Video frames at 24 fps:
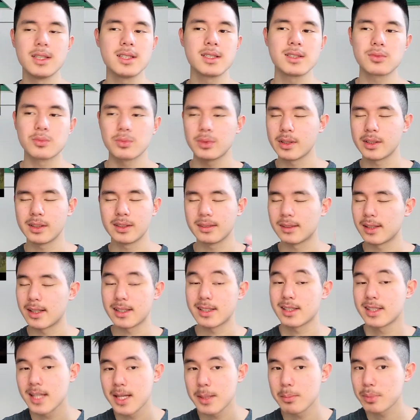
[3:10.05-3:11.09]
isn't really like
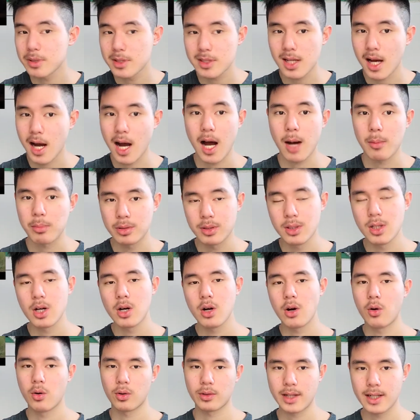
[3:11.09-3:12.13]
tip-top
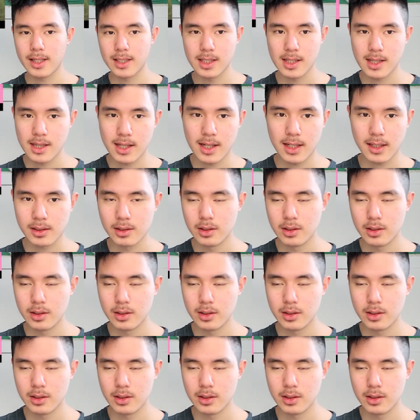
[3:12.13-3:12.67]
or anything.